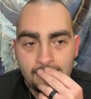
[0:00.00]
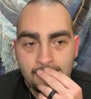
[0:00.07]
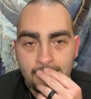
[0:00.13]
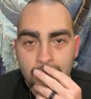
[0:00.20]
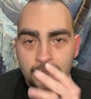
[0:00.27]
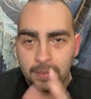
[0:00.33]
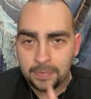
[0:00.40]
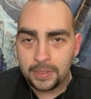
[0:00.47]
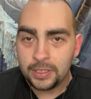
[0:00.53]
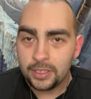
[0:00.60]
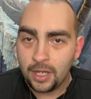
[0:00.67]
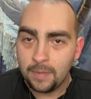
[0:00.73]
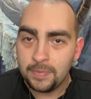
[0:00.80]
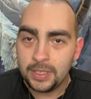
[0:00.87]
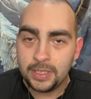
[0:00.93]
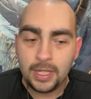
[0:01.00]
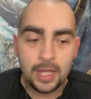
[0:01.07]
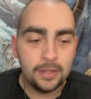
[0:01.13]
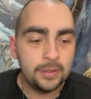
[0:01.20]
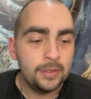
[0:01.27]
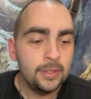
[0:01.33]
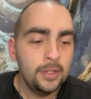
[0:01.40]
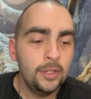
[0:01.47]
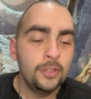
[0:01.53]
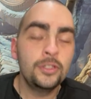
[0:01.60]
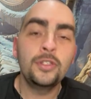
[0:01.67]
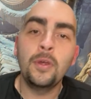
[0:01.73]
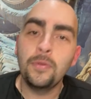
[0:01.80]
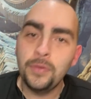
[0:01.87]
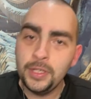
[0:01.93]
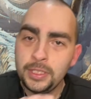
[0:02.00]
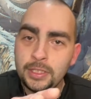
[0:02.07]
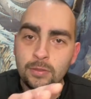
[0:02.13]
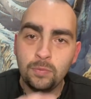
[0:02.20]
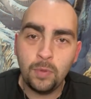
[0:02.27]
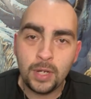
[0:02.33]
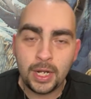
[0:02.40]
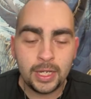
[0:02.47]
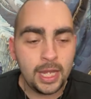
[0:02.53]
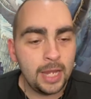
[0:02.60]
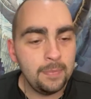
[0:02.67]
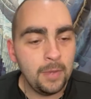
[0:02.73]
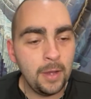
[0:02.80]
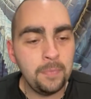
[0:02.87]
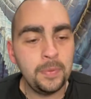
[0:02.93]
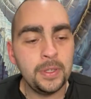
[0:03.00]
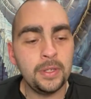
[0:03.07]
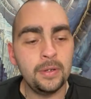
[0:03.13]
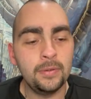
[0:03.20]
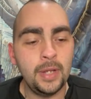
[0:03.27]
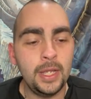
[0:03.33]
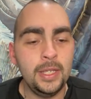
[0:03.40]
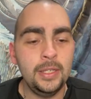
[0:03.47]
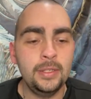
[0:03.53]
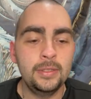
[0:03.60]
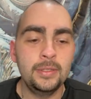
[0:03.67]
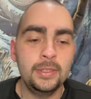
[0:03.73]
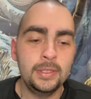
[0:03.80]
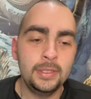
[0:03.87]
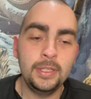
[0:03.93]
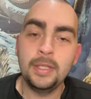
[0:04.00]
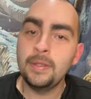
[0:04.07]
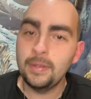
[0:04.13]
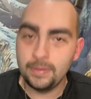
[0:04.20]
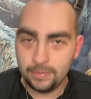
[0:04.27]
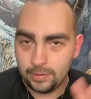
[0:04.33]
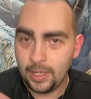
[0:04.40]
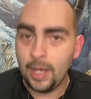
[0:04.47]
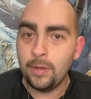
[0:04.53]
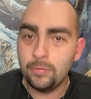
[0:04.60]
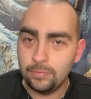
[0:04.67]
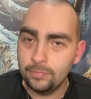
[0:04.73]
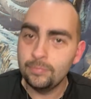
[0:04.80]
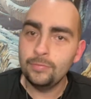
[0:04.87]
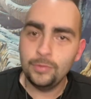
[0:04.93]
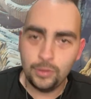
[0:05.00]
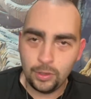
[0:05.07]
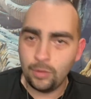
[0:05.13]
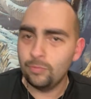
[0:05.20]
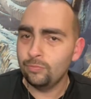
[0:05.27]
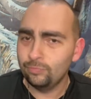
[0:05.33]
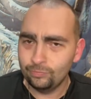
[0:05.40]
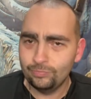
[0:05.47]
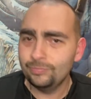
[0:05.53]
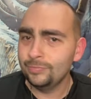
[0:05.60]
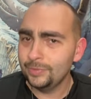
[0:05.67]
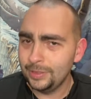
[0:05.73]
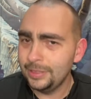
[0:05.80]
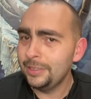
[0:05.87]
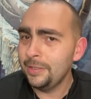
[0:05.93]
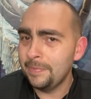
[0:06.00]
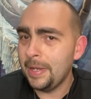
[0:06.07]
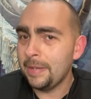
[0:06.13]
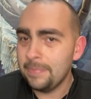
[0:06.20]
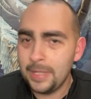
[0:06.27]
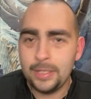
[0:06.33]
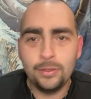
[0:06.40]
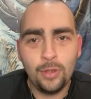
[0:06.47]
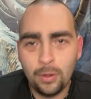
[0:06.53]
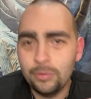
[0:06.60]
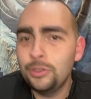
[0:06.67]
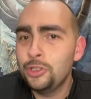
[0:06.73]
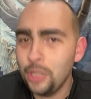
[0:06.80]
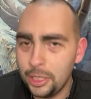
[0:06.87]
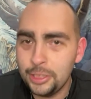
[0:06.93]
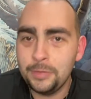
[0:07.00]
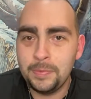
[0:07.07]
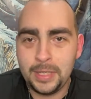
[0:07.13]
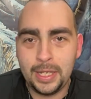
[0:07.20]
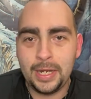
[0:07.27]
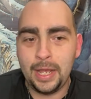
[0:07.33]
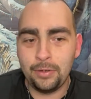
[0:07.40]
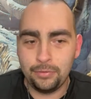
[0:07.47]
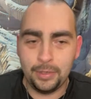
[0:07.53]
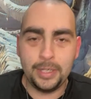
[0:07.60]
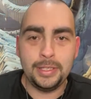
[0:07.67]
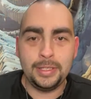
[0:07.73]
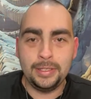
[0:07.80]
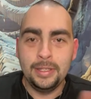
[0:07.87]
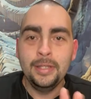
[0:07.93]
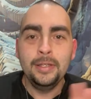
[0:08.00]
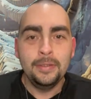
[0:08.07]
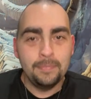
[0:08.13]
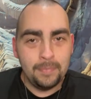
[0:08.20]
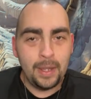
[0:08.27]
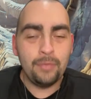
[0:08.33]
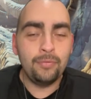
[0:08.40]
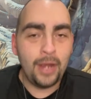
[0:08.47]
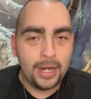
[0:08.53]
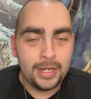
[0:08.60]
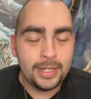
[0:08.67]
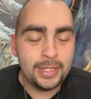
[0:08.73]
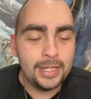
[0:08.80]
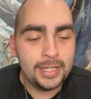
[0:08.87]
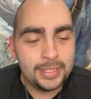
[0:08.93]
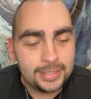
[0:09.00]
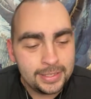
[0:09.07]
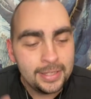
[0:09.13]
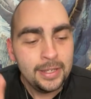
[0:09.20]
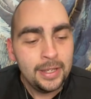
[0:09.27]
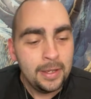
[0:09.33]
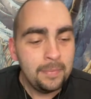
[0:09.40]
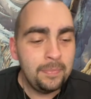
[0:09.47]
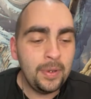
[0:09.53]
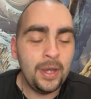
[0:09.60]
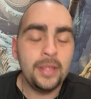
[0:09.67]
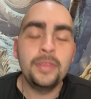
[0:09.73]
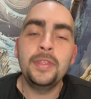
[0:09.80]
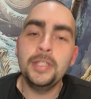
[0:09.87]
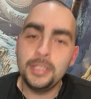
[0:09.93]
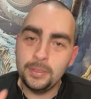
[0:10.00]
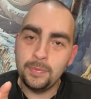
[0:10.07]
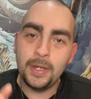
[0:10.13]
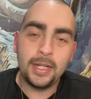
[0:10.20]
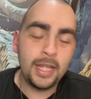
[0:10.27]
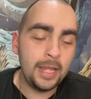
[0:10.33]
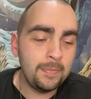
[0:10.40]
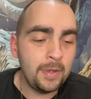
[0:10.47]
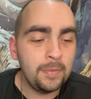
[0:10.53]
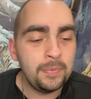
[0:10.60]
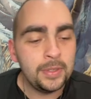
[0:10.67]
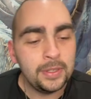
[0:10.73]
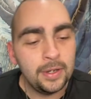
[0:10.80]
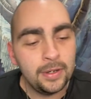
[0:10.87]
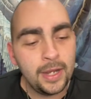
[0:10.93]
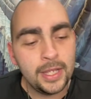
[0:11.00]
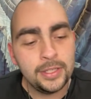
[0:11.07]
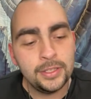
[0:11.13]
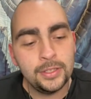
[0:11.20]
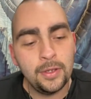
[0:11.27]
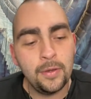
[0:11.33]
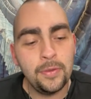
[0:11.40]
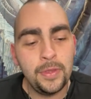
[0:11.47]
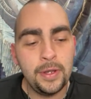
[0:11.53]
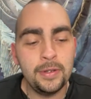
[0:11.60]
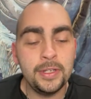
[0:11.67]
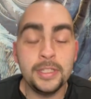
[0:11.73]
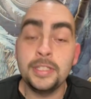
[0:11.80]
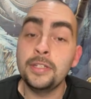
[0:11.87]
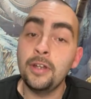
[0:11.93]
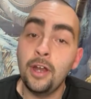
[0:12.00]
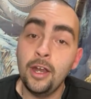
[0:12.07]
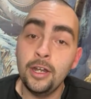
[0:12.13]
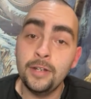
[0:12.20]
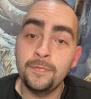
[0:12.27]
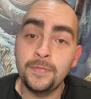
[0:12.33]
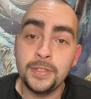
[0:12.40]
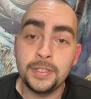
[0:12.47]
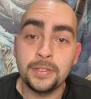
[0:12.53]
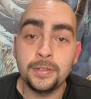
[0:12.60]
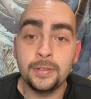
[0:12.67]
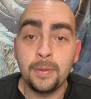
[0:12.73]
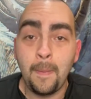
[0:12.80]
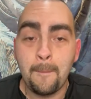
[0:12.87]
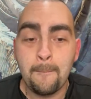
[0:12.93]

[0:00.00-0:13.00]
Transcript: Something's coming together. So this is what I came up with, all right? Now, come on, man. Don't judge me on how great my writing is, but this is what I came up with, all right? So there is an artificer.